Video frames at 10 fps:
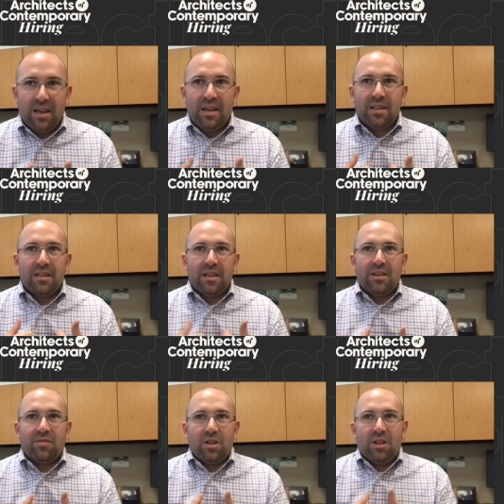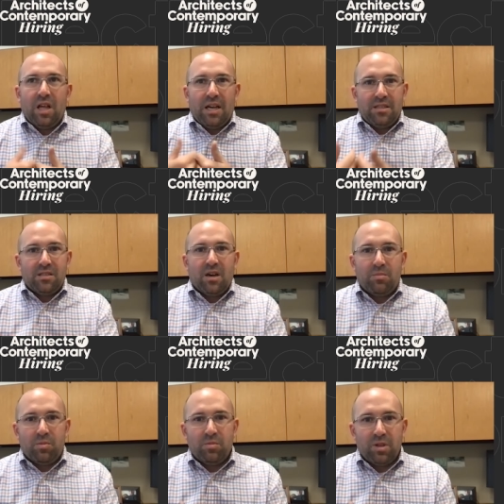And if it lines
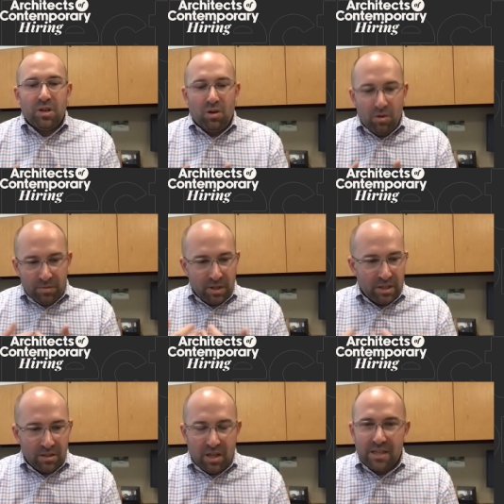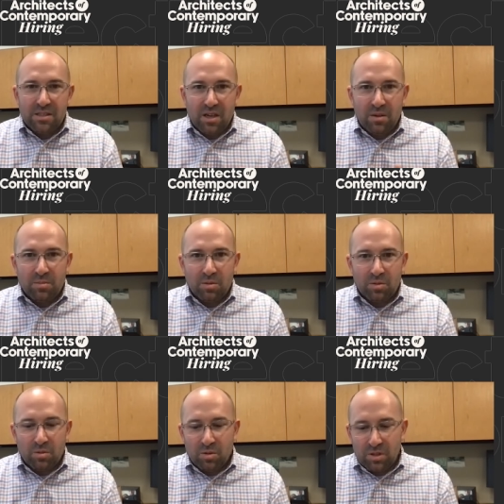up, hopefully it lines up
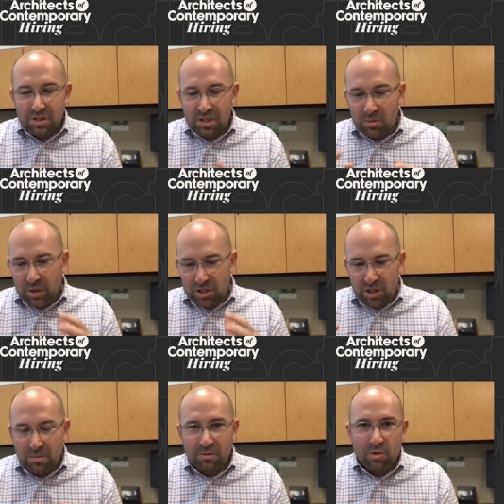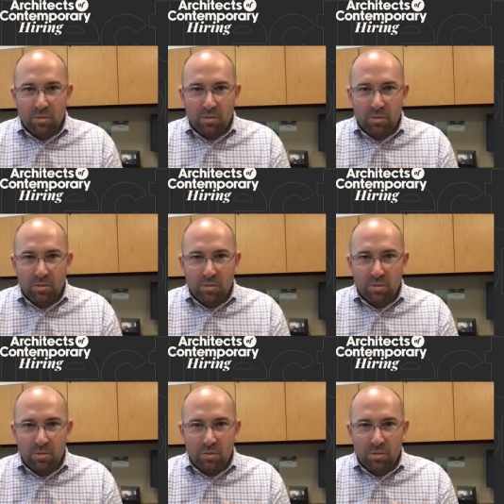or in some way, shape or